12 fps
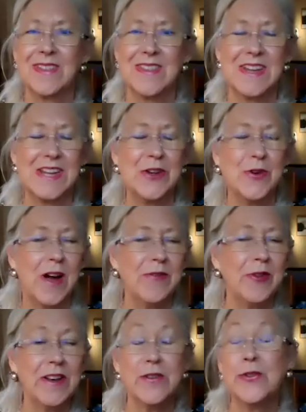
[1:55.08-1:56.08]
Thank you. I
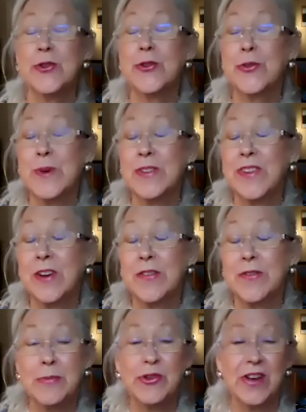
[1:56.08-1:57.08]
forgot to introduce
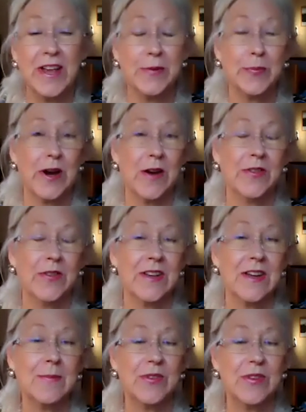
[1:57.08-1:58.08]
myself. I'm Shannon
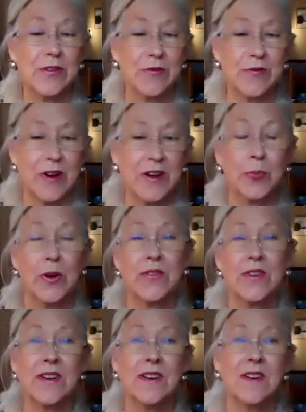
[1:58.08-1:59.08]
Brownlee. I'm Senior Vice
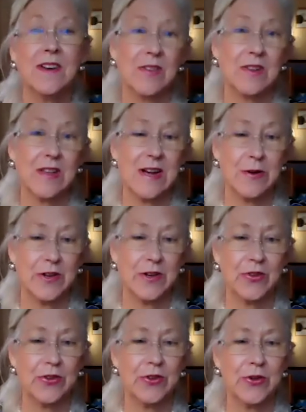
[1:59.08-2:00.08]
President of the Lown
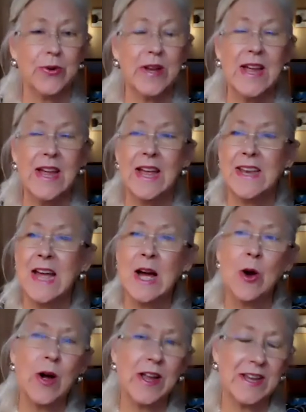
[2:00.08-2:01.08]
Institute. And
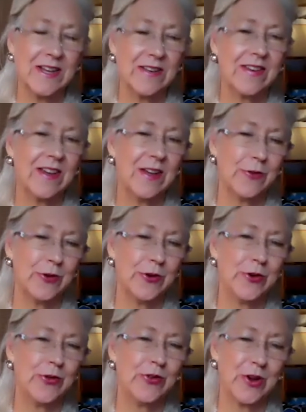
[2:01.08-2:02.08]
now I get to
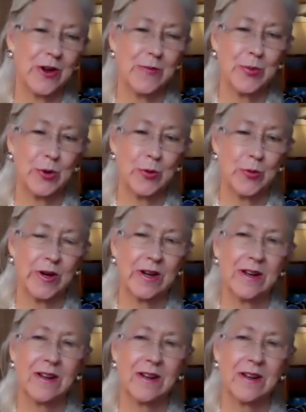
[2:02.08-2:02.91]
introduce Don Berwick.